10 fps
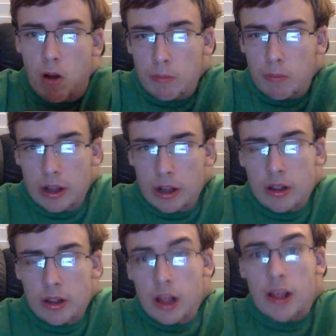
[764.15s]
But
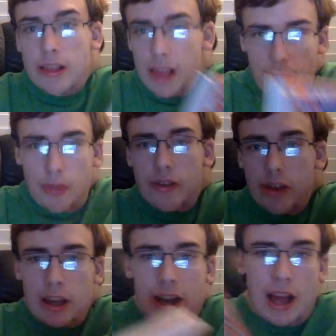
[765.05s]
definitely
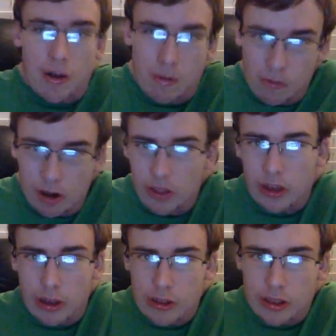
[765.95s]
check it out. Really
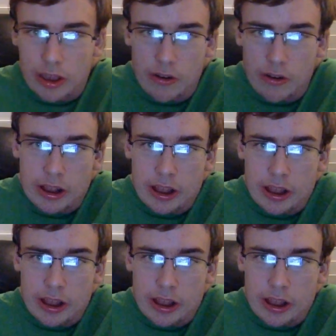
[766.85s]
good series.